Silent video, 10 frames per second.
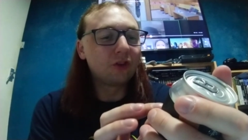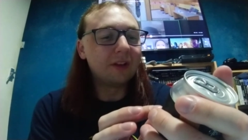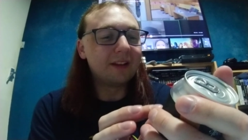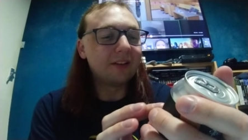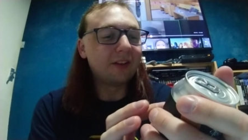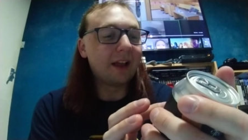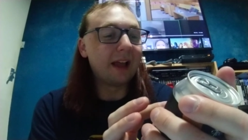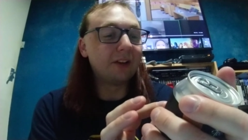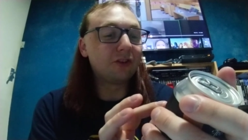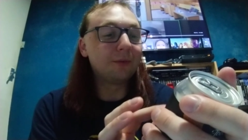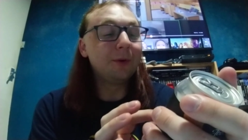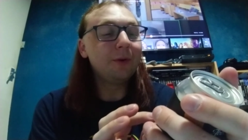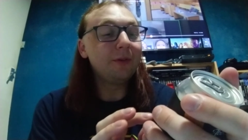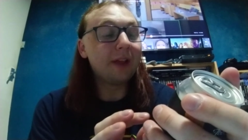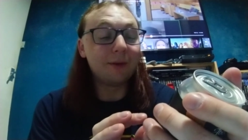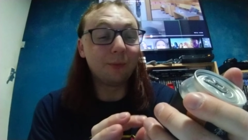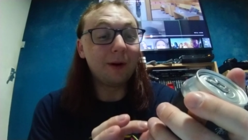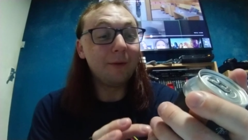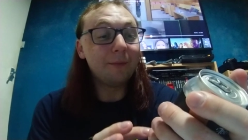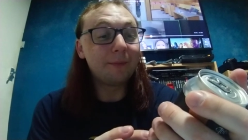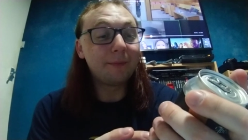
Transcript: This is a smooth and well